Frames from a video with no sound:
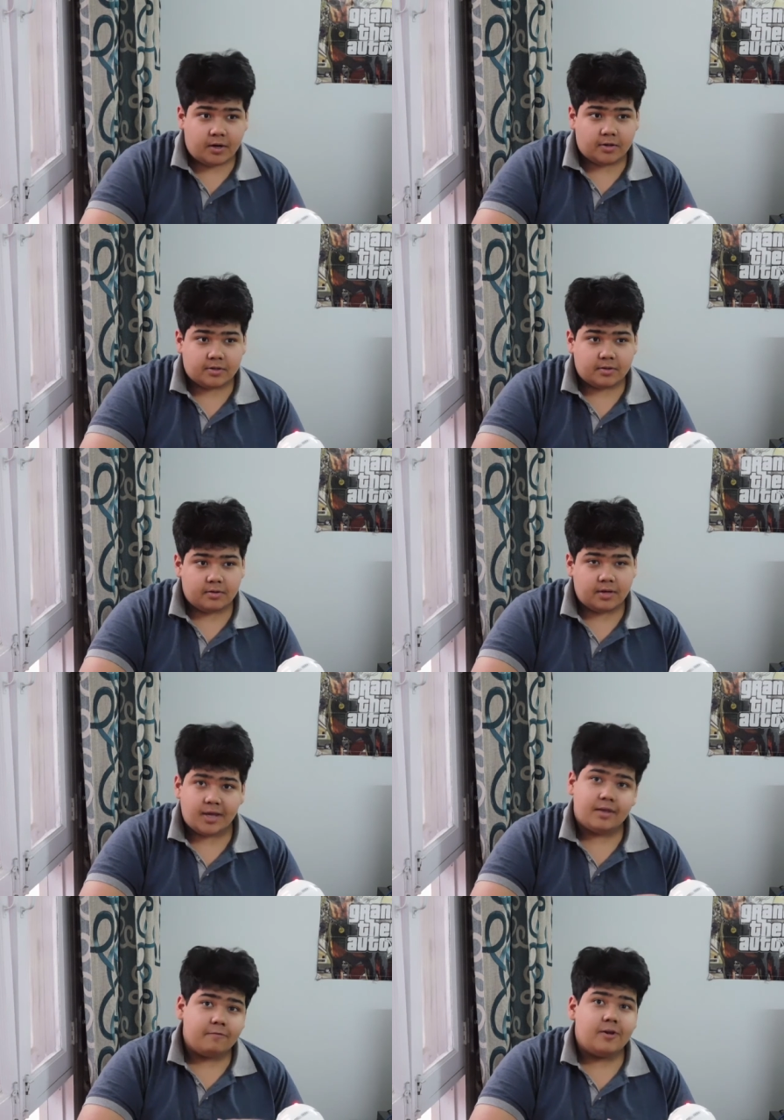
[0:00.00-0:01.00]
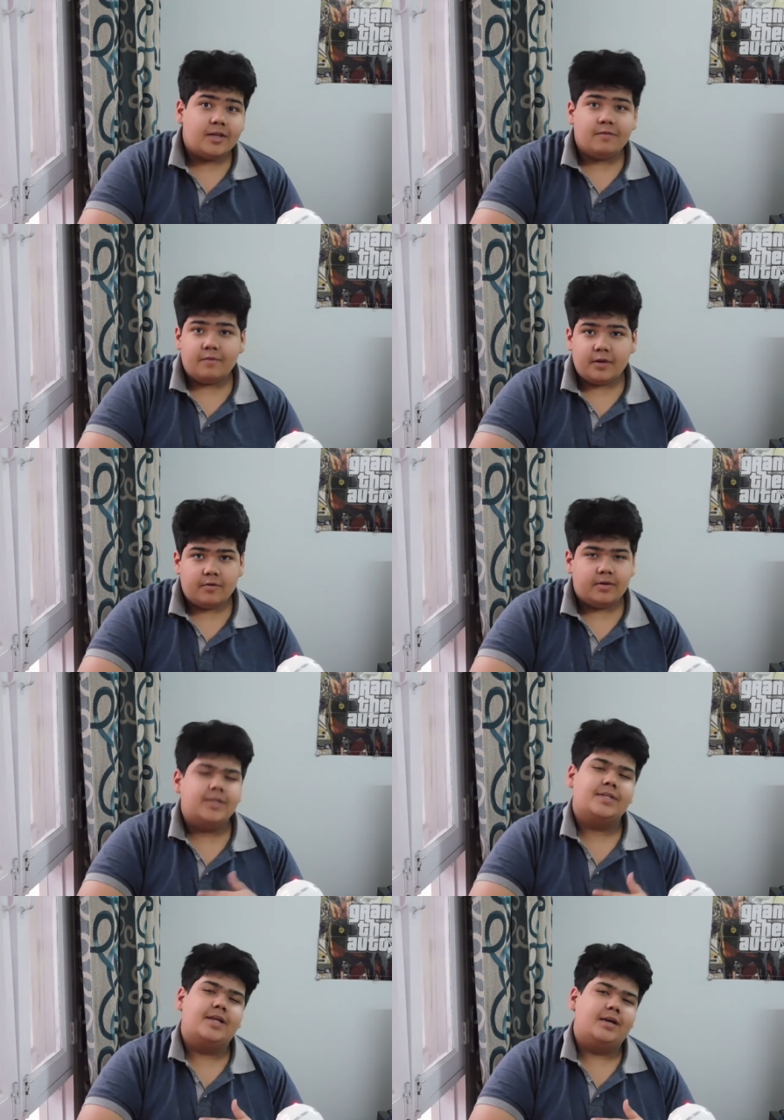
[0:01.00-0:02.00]
Also, like if you liked the video, and
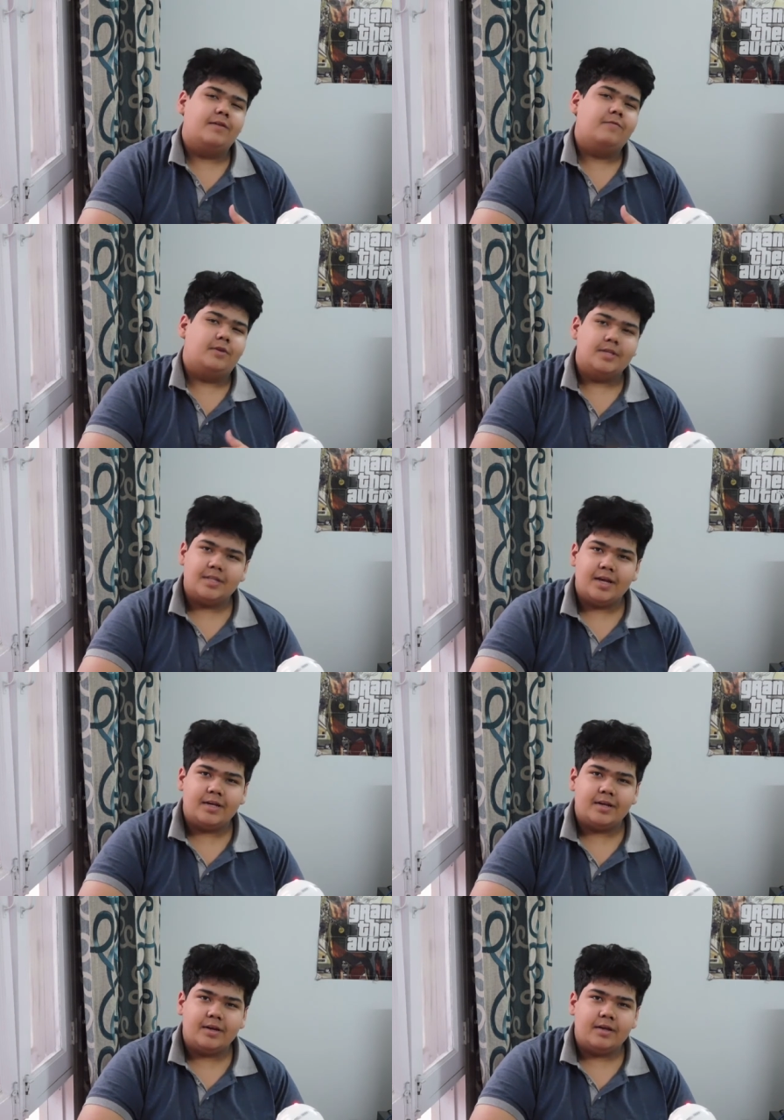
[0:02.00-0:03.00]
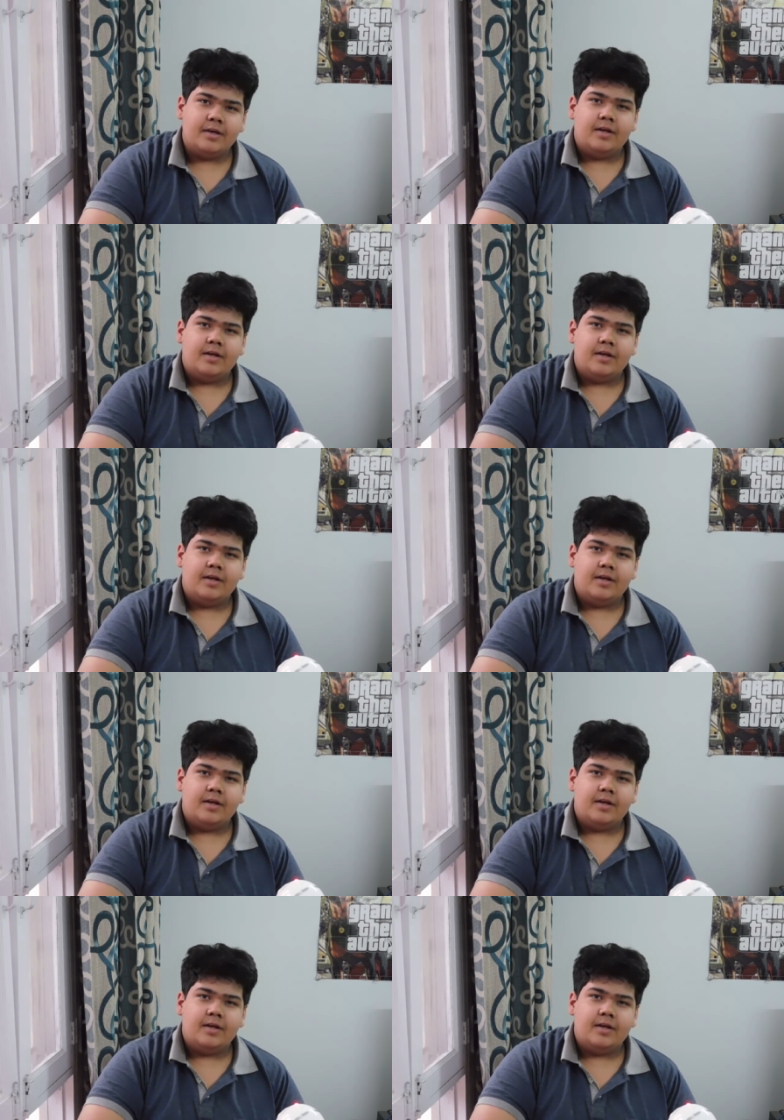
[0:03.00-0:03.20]
dislike it if you disliked it.